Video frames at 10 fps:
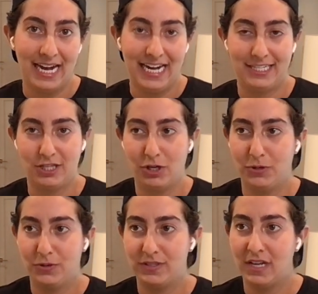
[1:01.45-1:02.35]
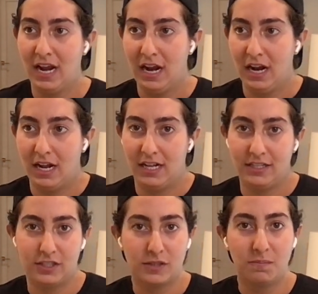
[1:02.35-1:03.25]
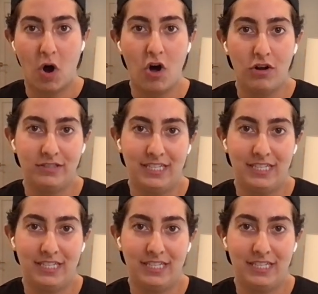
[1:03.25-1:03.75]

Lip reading: it's those small